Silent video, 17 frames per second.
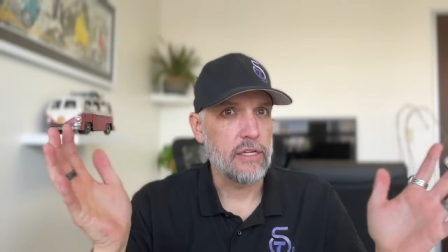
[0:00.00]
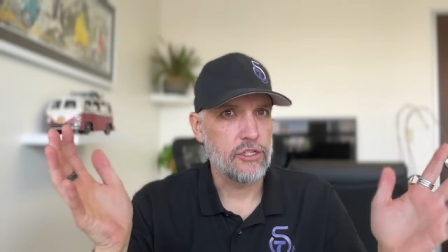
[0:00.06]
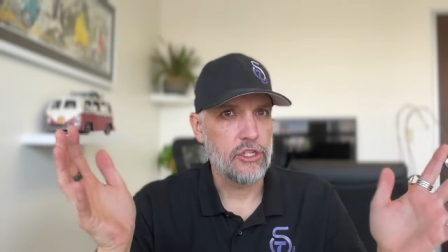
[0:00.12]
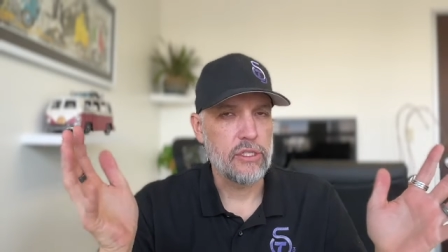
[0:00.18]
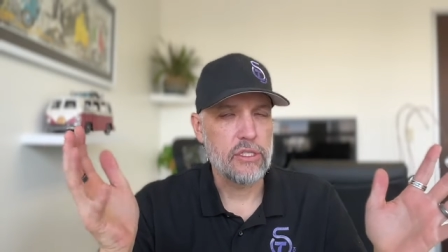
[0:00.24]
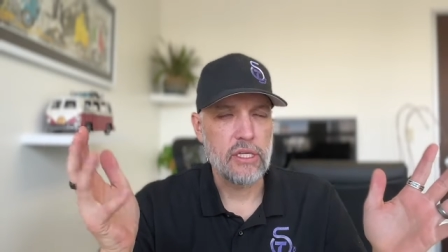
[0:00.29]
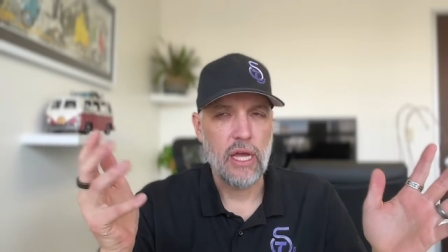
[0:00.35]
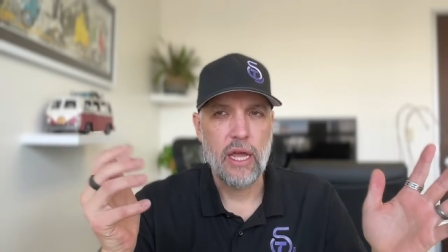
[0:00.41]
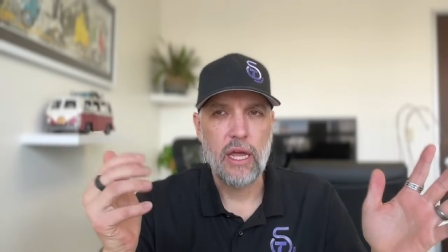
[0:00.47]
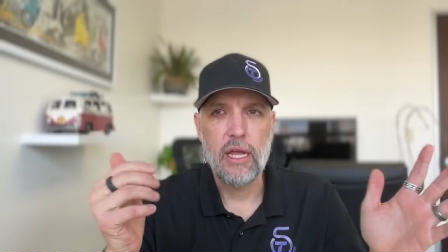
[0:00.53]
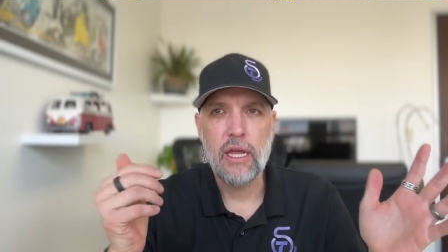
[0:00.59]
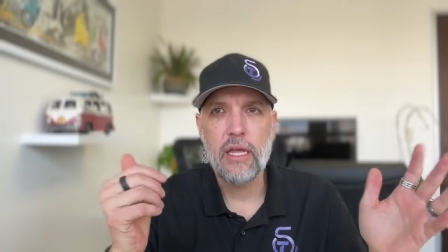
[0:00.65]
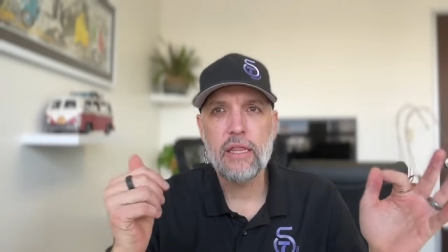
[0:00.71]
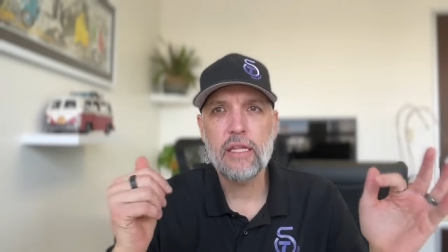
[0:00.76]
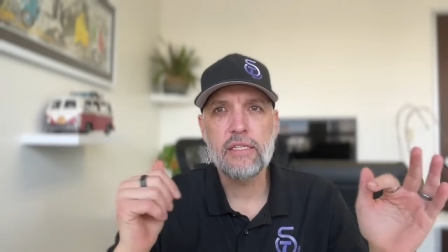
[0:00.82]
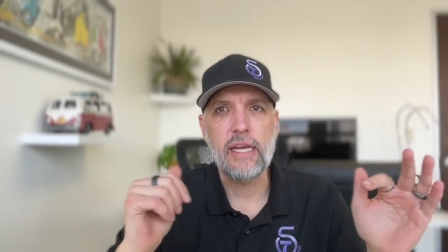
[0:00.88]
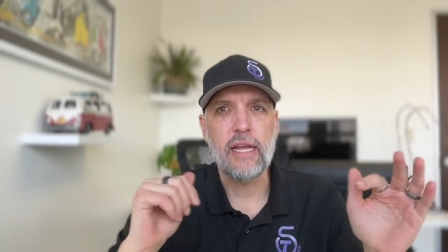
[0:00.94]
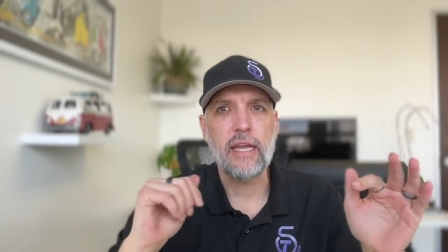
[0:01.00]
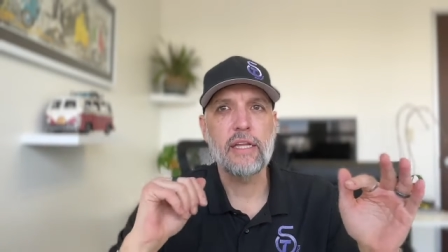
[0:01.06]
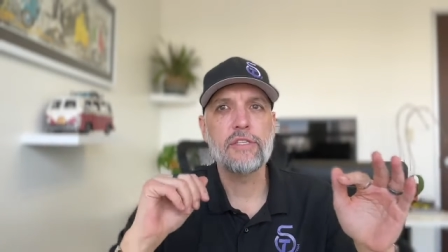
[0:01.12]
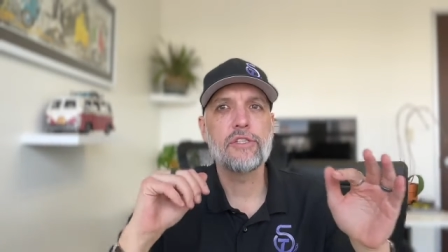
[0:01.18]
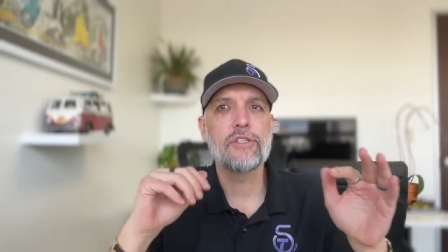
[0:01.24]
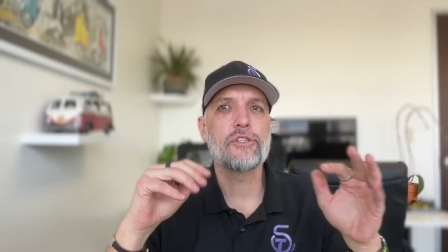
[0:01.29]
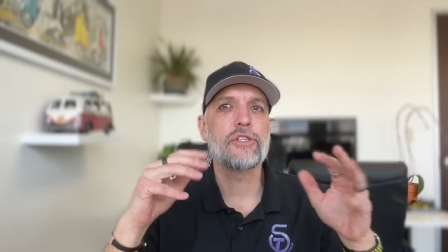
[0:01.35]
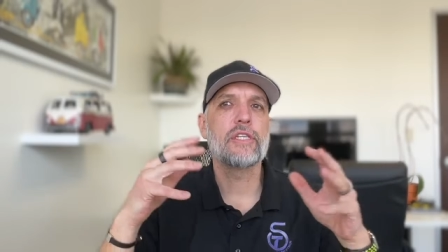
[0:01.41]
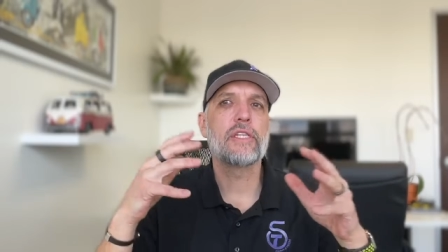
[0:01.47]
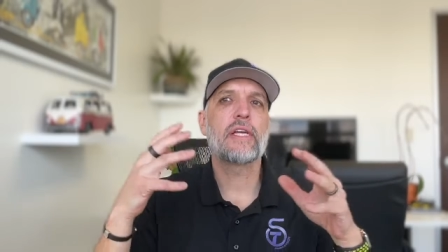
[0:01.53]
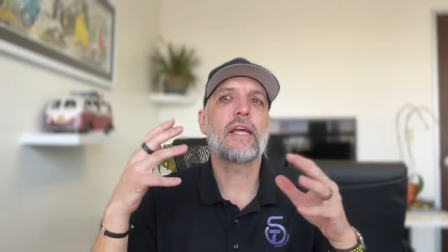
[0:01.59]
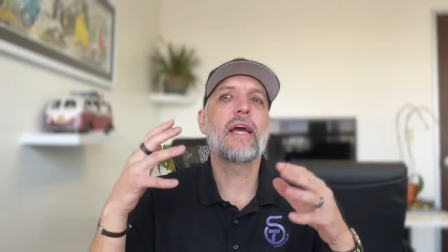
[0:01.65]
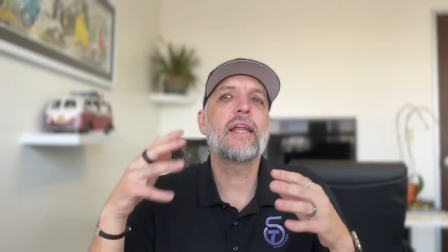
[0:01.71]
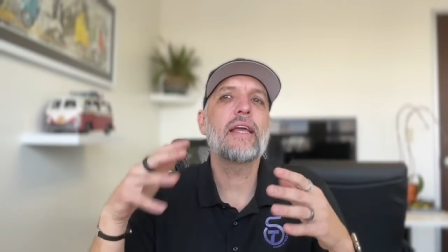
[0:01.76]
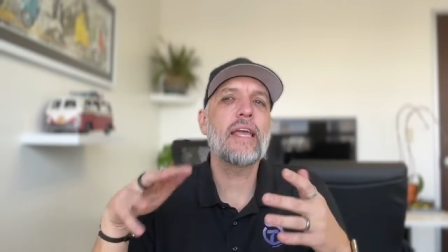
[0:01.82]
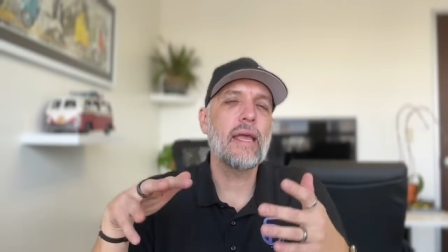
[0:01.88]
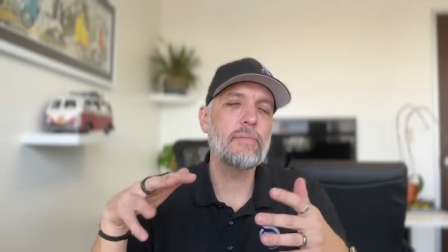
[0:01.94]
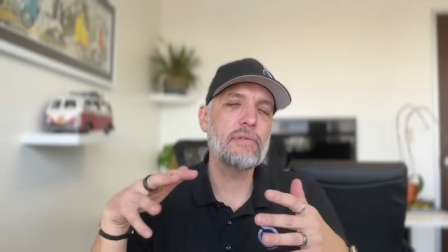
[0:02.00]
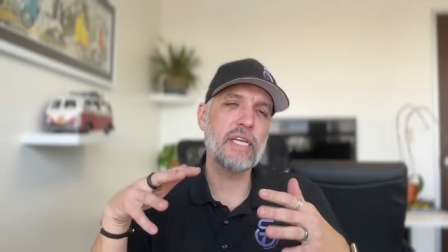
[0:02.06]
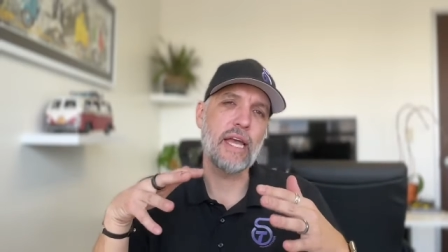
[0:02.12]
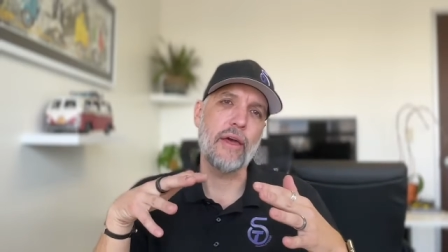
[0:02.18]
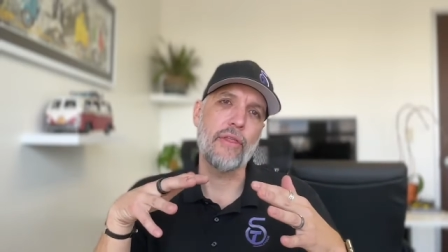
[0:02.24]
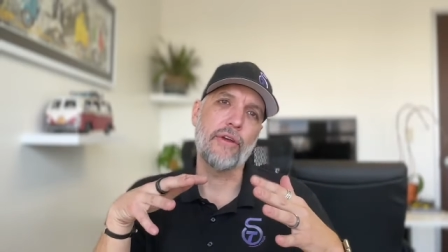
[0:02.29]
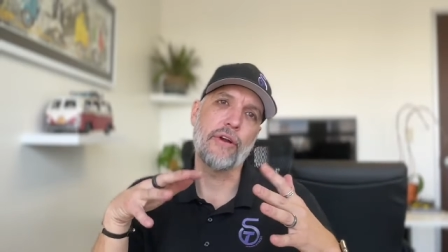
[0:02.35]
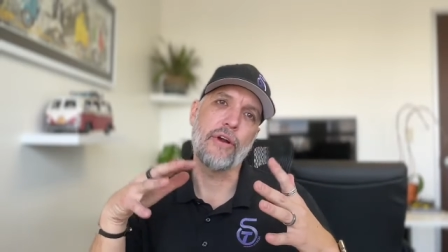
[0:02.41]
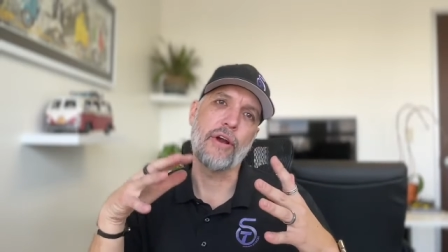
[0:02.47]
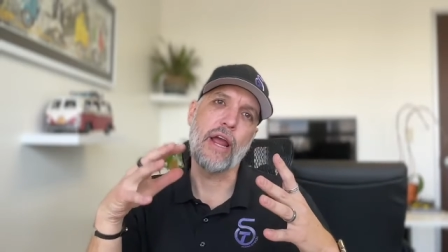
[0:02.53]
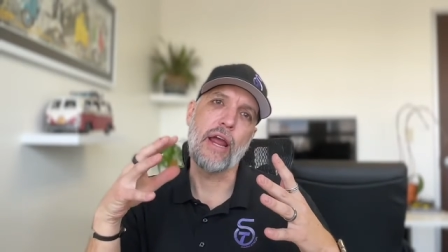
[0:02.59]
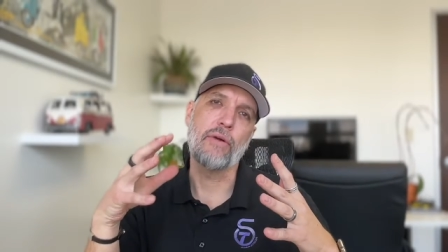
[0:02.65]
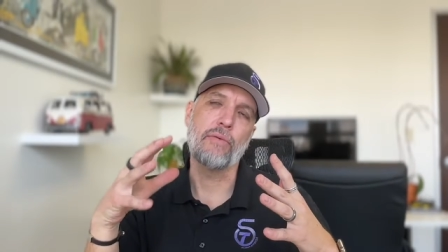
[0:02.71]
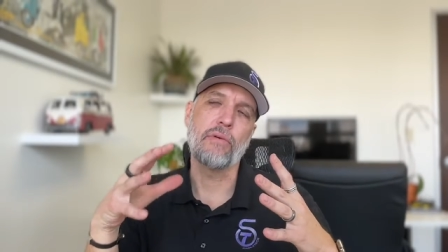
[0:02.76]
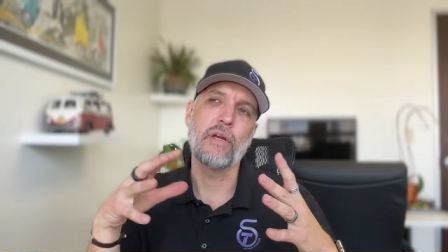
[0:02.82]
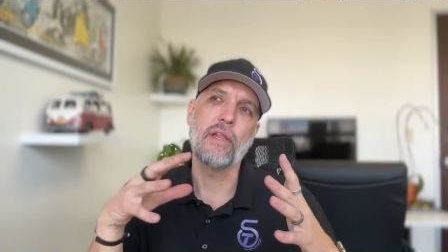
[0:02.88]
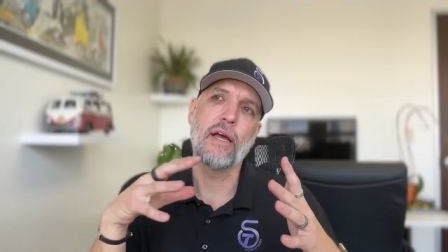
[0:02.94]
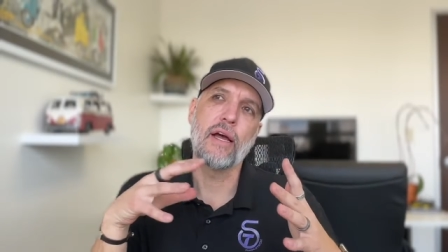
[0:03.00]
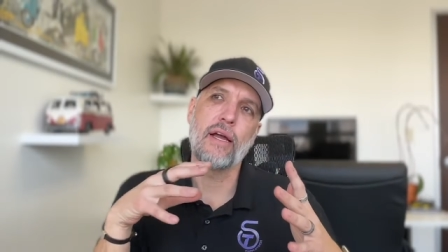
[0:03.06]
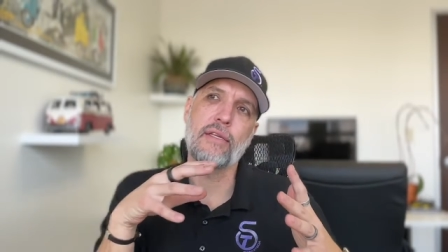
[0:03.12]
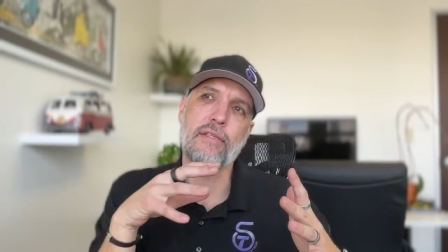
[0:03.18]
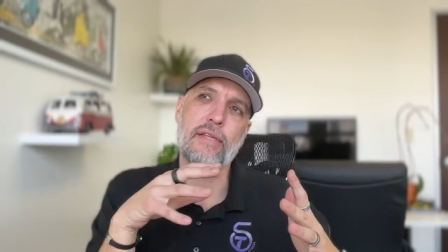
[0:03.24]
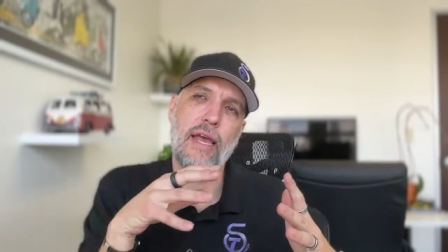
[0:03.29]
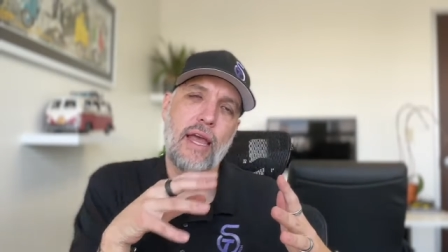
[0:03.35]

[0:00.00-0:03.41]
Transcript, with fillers: I should say, in the tech industry that kind of came together and realized,